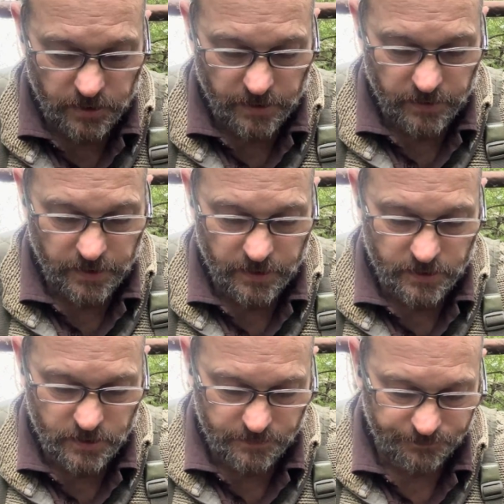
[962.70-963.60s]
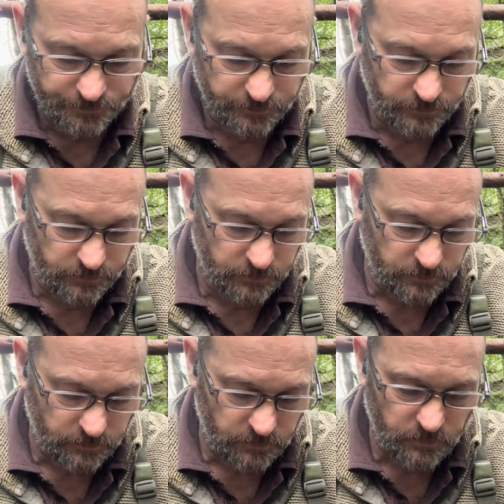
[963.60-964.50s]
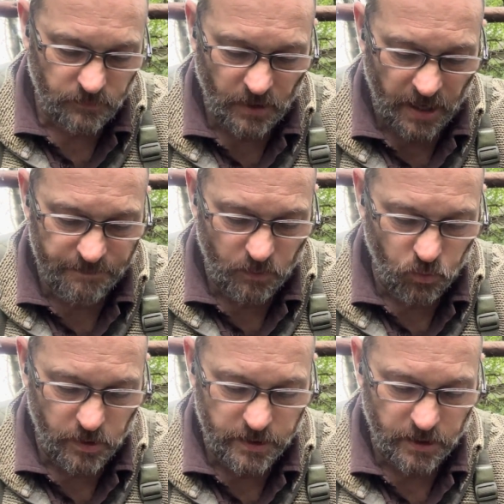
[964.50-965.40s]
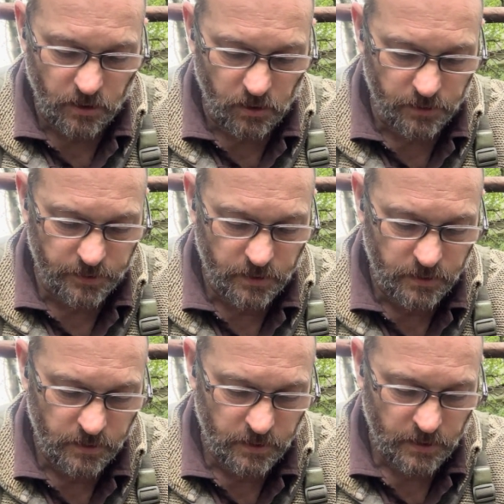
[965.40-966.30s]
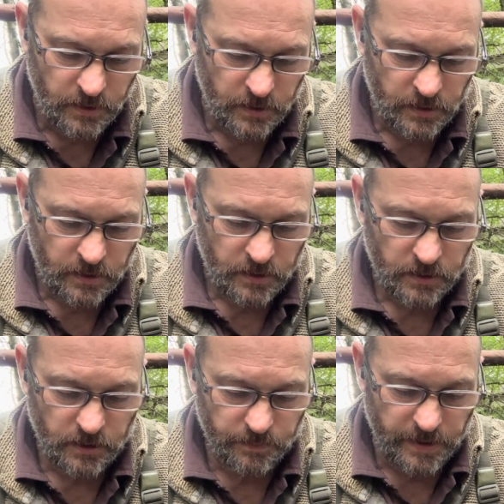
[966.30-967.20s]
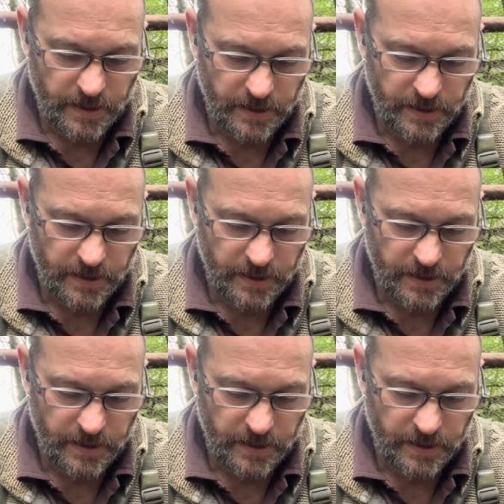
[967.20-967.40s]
out, is that I've been working on a little bit